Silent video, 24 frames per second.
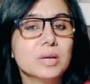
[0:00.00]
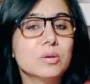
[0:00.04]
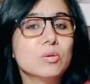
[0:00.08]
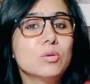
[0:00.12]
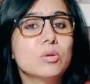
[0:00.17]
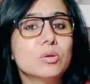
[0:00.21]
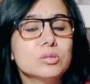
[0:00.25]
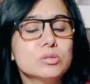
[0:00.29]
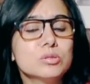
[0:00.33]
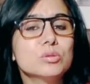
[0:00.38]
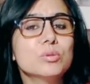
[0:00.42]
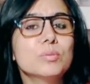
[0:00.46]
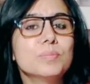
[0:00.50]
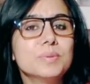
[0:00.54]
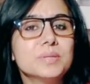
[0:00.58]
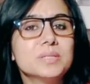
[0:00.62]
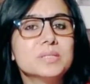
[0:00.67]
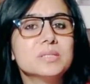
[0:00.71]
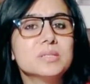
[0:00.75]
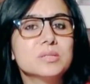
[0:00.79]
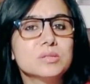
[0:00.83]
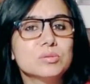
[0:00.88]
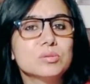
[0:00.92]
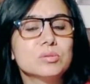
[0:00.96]
also
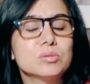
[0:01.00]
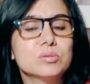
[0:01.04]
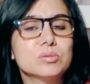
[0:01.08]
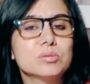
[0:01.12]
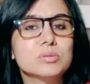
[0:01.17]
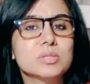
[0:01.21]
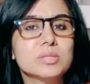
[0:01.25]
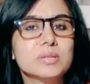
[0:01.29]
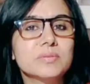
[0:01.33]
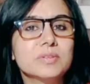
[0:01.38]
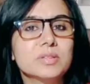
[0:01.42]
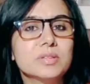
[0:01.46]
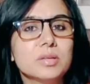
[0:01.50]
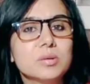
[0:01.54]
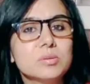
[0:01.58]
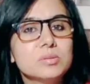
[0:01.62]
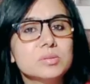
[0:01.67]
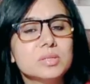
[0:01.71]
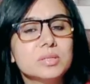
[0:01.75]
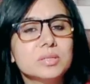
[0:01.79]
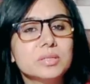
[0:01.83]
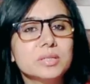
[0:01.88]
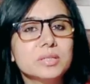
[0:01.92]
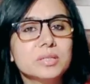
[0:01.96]
business, also 7th
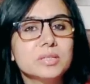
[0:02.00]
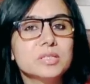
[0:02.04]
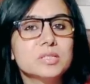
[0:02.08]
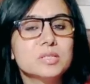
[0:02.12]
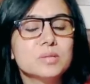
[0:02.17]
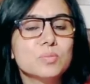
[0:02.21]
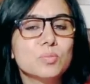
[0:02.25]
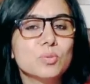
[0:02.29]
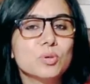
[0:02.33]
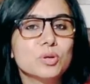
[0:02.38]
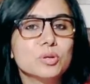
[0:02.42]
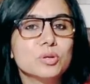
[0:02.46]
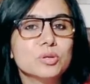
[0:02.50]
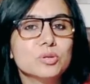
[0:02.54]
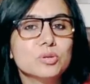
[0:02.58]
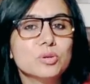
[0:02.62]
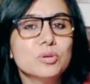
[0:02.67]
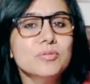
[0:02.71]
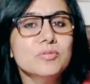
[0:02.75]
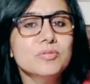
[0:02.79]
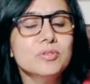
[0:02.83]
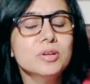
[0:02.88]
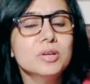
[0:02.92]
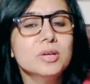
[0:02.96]
house, and then there's a point
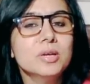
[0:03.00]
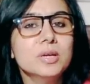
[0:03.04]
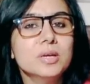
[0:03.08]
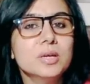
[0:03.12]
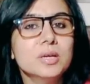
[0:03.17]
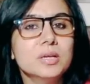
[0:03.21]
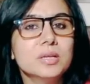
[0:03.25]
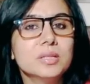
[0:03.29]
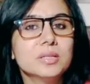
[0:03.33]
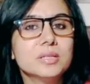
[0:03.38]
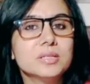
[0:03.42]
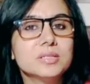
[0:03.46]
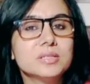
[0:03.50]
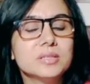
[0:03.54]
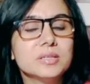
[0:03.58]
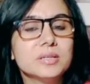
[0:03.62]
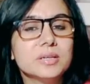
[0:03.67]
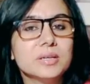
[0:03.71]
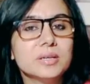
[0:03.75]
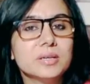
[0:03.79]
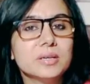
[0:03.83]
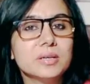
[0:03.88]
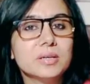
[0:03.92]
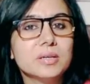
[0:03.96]
of there's
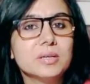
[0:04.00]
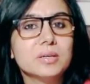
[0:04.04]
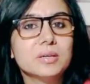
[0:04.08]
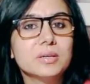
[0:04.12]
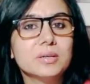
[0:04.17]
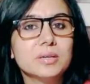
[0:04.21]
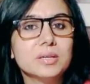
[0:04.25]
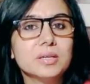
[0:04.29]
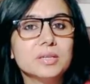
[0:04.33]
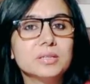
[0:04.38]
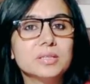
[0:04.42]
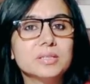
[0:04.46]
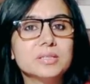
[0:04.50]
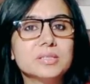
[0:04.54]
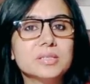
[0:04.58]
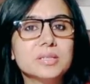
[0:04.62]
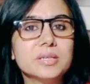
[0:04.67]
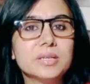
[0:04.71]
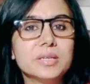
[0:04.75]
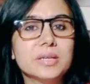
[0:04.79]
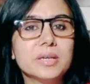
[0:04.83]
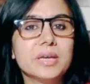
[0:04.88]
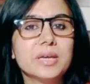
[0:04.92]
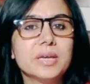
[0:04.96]

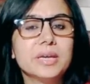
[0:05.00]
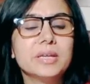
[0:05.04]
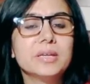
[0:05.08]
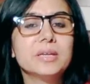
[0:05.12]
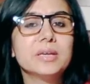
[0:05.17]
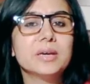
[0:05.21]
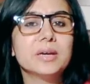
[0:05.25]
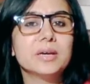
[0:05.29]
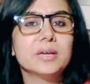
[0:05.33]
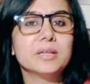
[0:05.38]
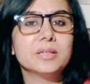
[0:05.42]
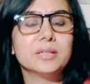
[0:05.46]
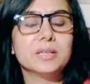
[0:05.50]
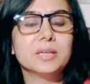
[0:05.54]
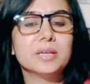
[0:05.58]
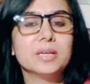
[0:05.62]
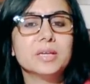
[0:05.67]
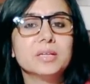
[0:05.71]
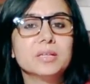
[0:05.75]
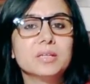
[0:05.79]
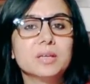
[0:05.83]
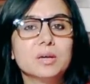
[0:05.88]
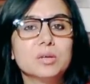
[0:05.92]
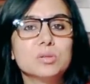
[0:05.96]
an area in the
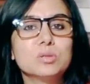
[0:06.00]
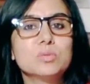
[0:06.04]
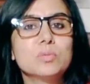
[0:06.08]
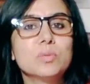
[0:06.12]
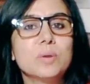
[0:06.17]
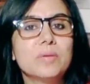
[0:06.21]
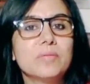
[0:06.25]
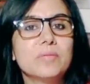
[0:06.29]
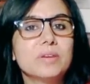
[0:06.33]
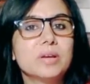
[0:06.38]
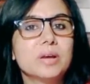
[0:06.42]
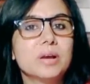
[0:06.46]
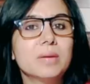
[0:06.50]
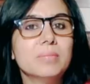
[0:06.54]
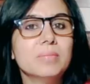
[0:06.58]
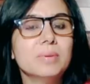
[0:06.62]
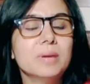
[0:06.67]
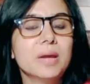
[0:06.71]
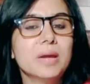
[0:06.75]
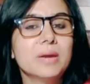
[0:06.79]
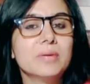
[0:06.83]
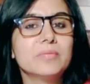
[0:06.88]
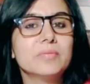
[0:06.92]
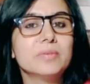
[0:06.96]
8th house where we
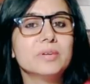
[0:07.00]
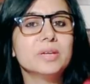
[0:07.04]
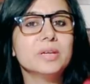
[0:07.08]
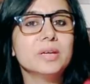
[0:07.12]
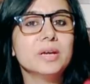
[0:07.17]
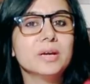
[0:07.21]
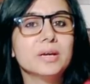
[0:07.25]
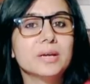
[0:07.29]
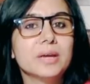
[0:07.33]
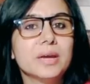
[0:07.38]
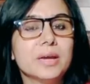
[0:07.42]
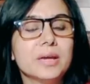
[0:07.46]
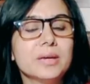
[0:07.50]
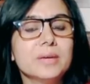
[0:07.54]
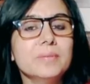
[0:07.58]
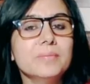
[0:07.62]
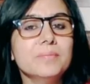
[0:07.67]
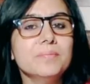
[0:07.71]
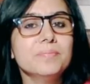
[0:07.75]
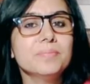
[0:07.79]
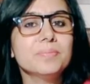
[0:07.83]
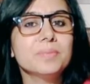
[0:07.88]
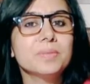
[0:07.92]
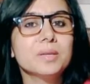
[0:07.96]
come and we
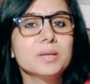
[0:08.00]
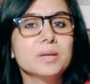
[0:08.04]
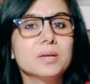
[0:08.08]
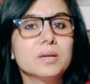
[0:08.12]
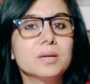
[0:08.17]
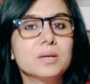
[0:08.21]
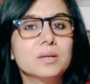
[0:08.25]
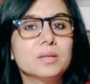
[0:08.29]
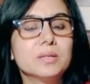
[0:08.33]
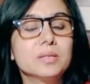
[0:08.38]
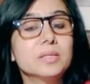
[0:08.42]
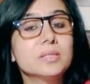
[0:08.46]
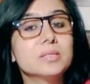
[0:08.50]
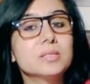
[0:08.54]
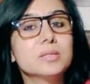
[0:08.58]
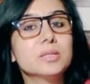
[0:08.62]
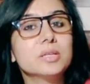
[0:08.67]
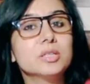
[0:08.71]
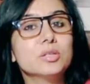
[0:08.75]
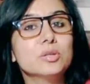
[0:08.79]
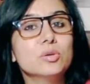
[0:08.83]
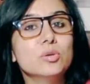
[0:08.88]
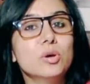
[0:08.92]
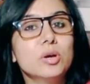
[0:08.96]
again there's
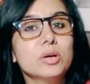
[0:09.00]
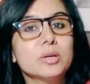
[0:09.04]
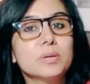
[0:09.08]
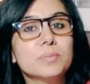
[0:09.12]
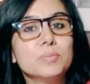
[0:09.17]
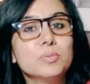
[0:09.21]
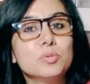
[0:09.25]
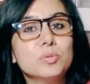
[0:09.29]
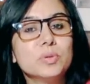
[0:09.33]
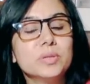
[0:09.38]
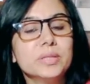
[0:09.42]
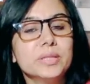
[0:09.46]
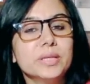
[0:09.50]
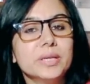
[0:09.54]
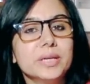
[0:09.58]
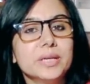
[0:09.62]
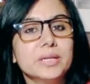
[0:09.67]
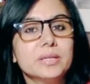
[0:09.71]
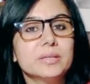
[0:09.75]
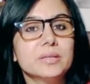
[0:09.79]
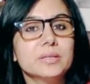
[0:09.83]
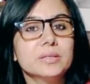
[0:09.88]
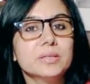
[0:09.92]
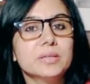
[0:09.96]
another knot between the
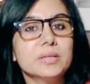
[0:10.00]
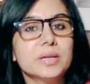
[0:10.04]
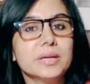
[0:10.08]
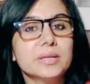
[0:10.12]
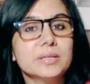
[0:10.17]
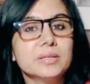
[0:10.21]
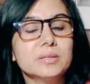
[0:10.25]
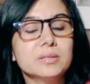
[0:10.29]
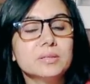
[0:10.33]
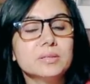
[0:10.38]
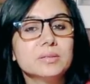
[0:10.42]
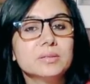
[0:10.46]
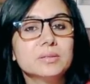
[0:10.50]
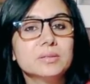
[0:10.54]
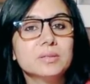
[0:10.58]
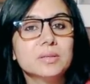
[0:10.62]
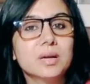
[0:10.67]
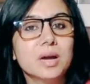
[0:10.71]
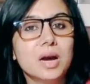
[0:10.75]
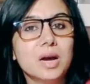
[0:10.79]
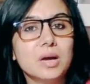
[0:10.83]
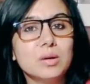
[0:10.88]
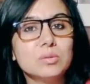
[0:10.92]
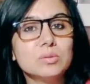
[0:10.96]
8th and the 9th
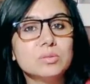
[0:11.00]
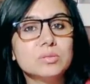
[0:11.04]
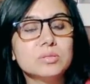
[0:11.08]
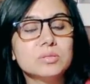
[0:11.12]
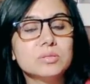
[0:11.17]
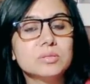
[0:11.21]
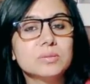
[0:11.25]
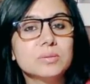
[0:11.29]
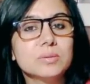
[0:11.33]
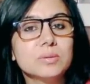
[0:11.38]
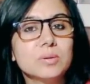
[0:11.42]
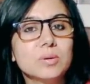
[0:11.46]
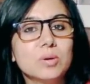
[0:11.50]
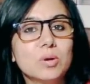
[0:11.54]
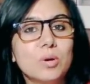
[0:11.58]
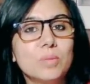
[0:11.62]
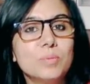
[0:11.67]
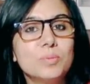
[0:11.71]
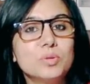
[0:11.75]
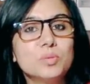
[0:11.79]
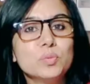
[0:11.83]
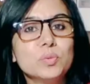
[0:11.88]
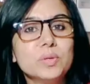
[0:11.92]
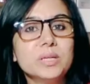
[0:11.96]
house, or
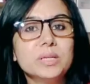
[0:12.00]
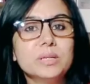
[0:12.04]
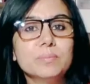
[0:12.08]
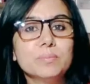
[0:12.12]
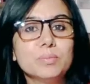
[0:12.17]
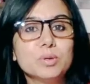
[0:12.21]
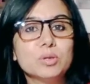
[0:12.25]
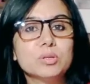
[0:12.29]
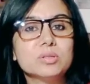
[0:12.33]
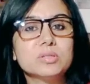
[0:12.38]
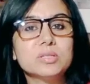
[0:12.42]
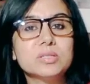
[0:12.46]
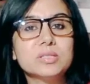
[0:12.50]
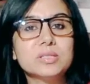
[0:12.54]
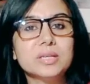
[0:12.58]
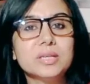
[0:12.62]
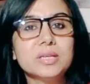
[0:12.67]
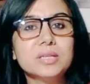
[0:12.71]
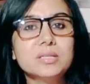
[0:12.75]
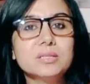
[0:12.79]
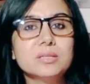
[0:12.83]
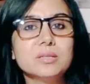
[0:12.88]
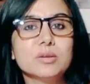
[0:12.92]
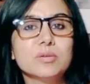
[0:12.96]
between, because the
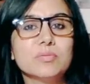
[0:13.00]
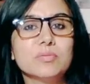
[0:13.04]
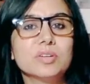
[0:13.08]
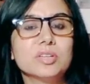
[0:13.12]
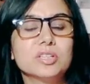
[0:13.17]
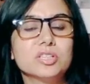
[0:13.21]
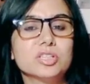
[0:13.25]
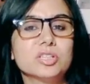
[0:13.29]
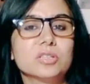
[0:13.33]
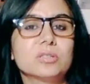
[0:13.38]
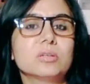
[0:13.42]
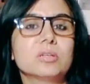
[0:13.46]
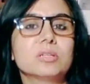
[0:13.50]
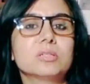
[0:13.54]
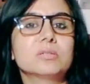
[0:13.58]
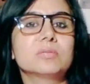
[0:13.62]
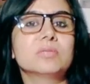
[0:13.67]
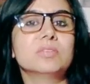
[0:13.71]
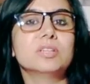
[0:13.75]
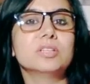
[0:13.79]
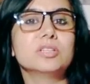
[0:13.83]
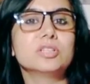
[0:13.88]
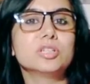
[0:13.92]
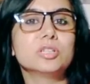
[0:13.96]
second set of nakshatras
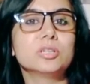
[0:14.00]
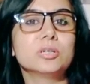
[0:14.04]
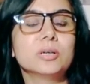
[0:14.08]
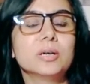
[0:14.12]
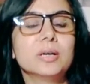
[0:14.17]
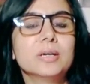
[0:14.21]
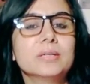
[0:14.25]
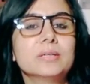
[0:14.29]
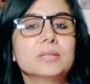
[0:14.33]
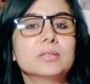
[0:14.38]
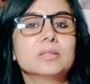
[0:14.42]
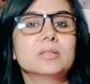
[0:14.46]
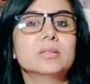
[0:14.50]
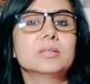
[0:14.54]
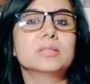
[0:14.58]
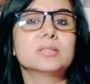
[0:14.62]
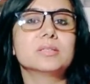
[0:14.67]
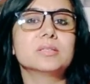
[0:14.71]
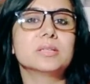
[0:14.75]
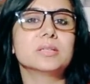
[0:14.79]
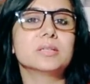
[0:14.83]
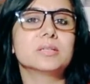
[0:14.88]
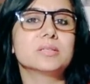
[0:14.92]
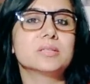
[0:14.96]
finish here and the
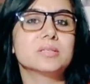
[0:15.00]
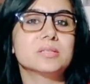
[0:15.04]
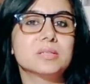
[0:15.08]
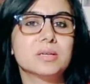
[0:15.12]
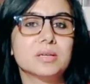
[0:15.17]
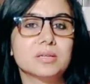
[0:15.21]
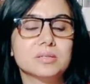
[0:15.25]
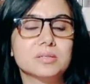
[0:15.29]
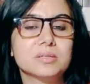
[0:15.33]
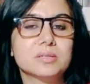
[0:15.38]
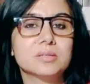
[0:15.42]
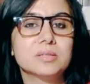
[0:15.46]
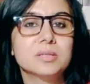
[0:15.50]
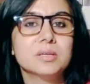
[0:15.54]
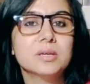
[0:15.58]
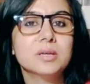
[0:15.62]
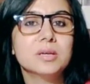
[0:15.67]
third set starts.